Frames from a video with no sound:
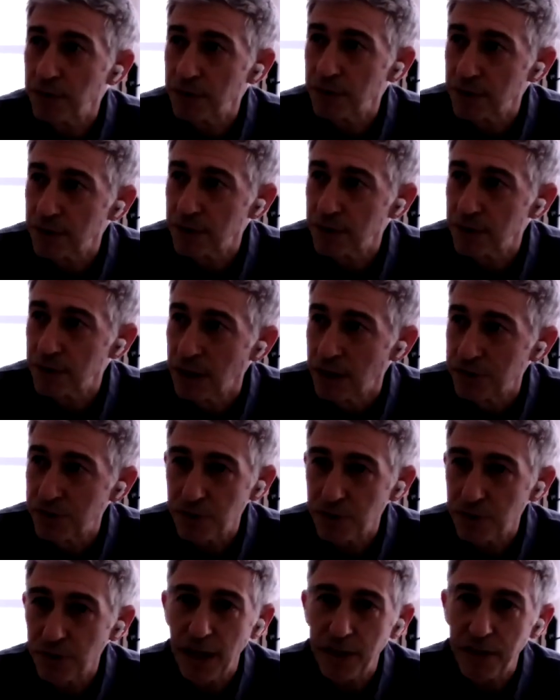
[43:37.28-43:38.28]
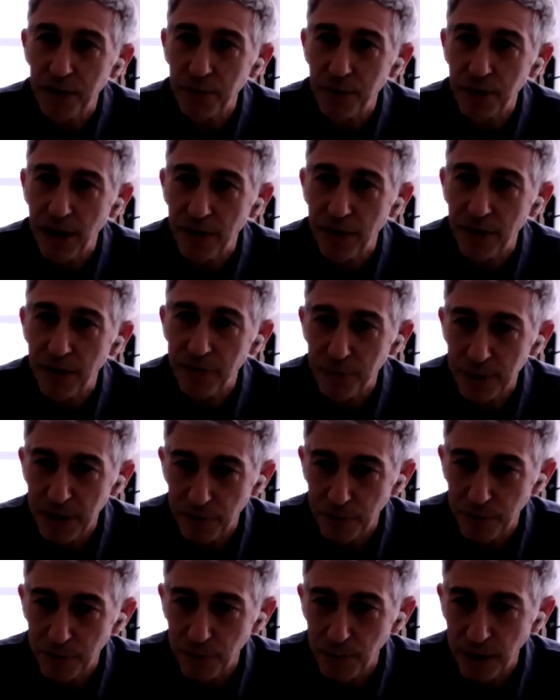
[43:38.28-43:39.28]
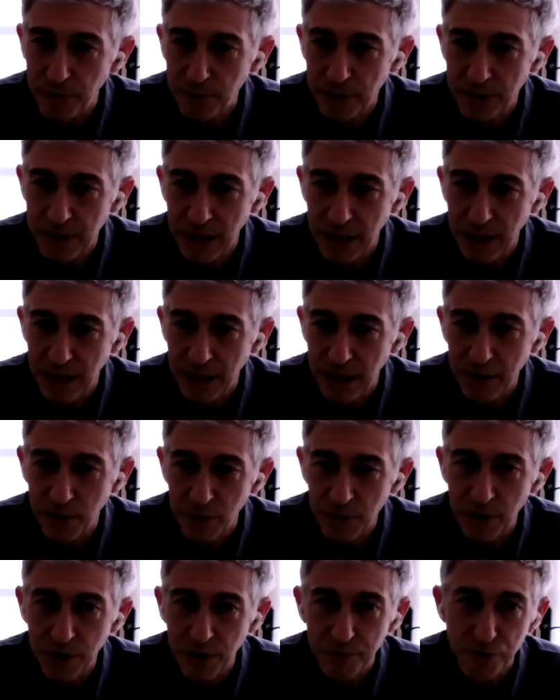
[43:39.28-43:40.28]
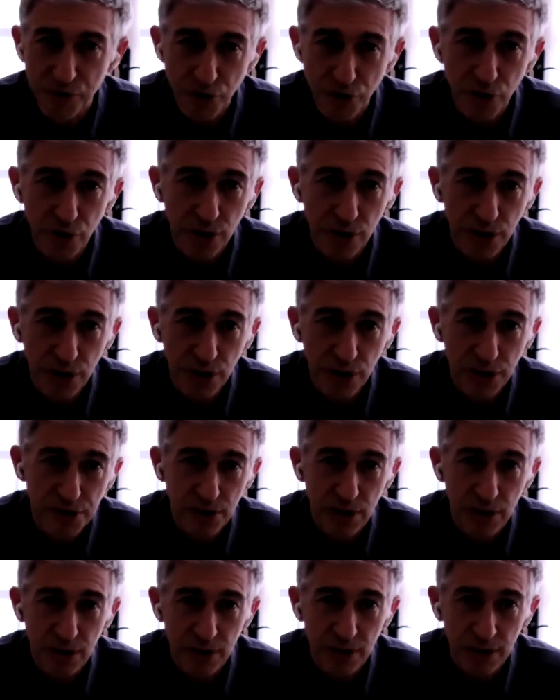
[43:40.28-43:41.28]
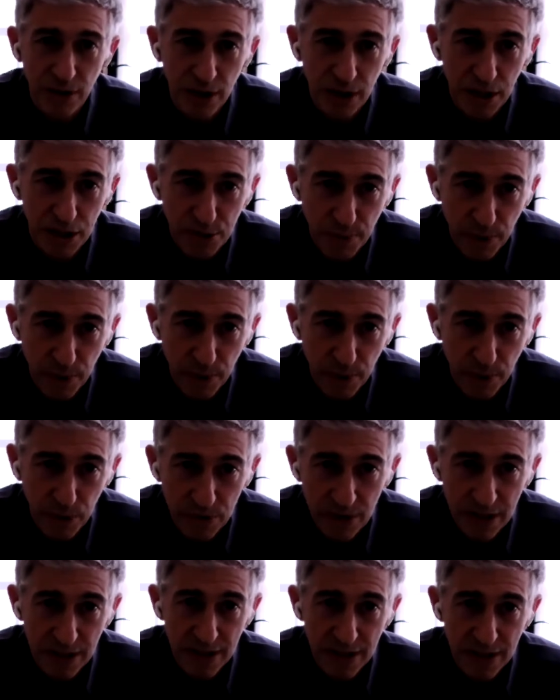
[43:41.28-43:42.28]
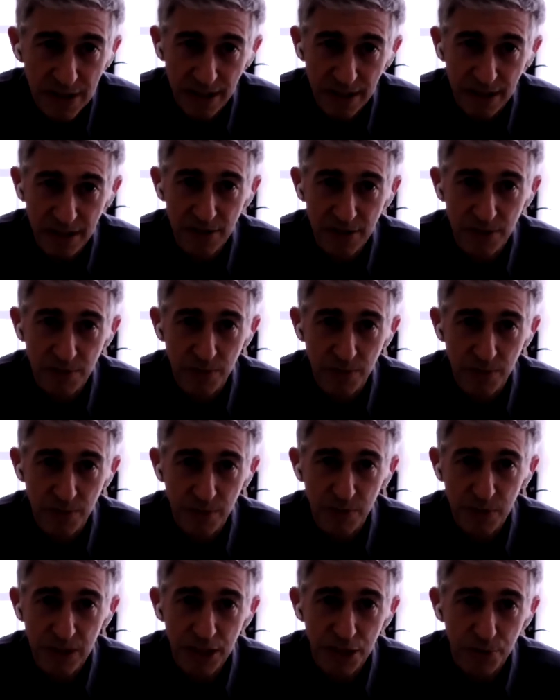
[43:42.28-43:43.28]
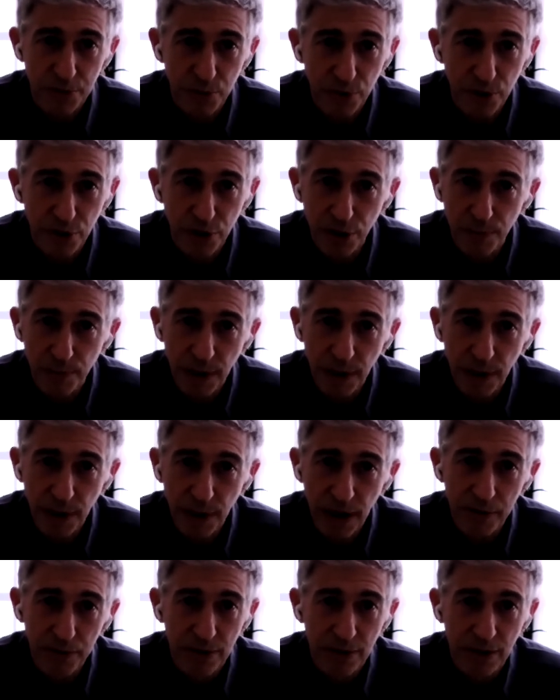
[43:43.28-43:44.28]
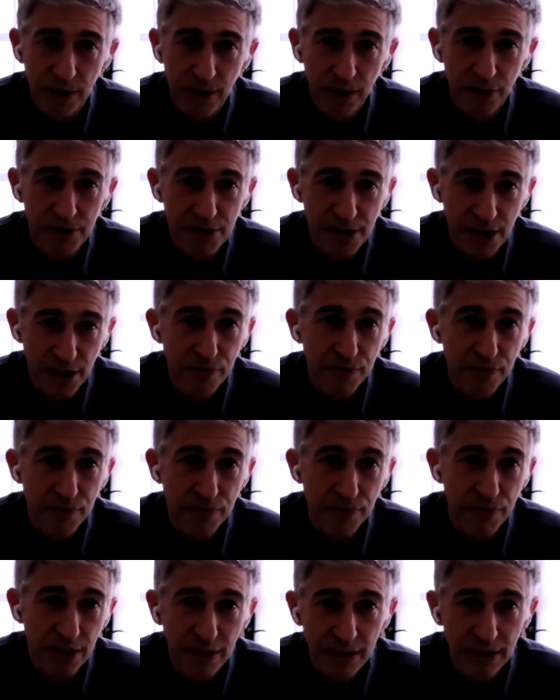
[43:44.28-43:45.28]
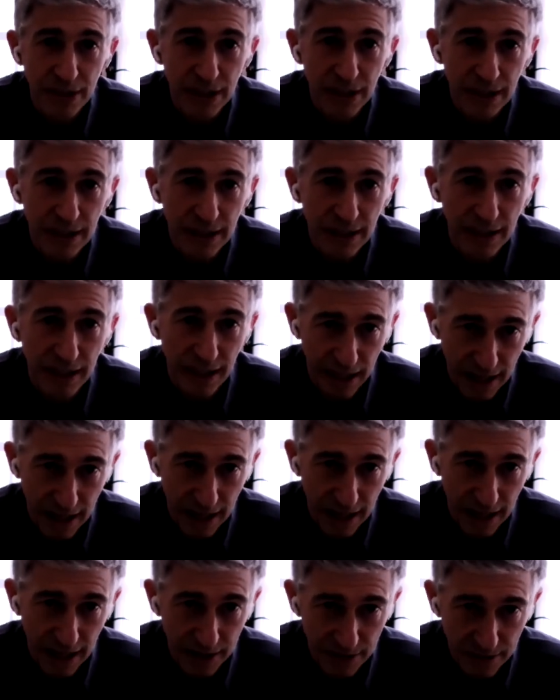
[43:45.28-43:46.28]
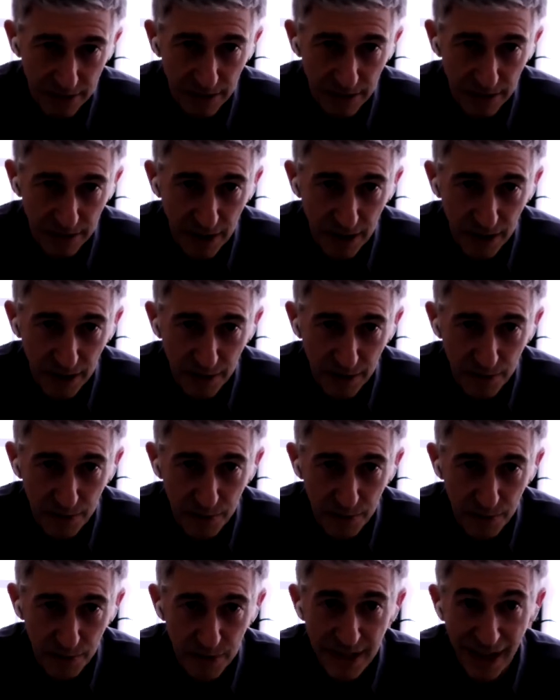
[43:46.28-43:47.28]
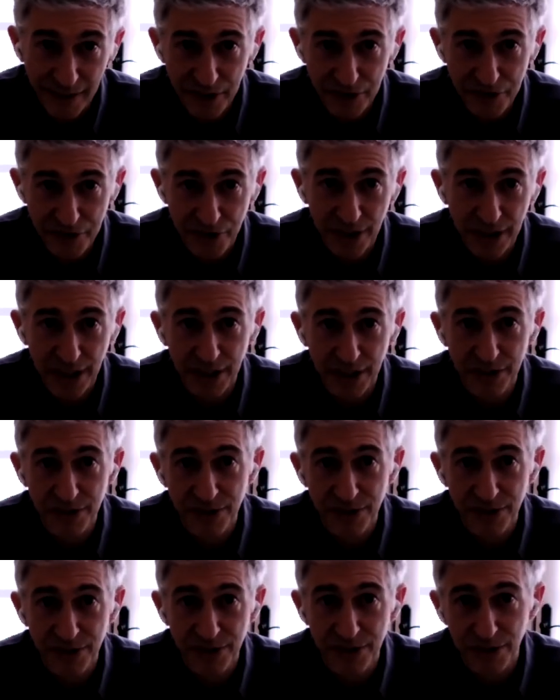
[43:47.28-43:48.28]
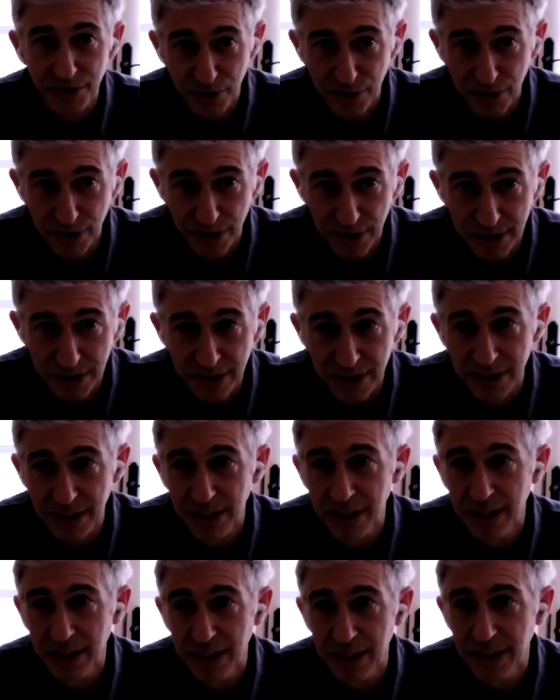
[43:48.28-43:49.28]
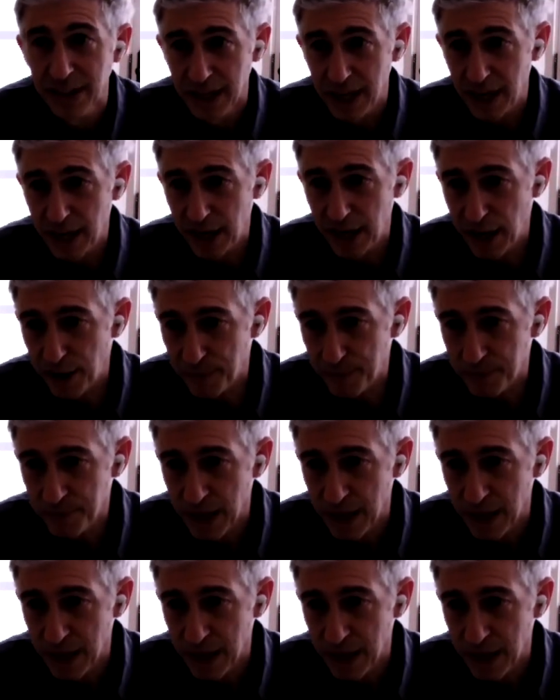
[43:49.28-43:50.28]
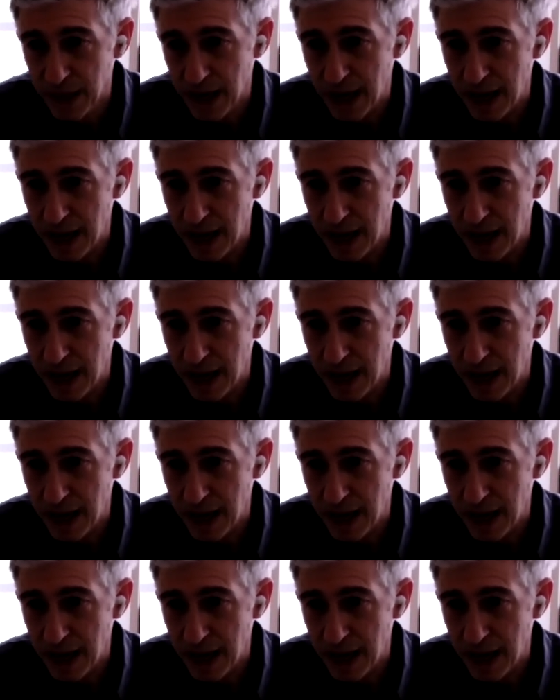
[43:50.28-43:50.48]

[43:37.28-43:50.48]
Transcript: well, certainly, I think we have to be careful about, you know, if journalists expose these things, we need to worry about their safety right. uh, and uh, retaliation against journalists. Um,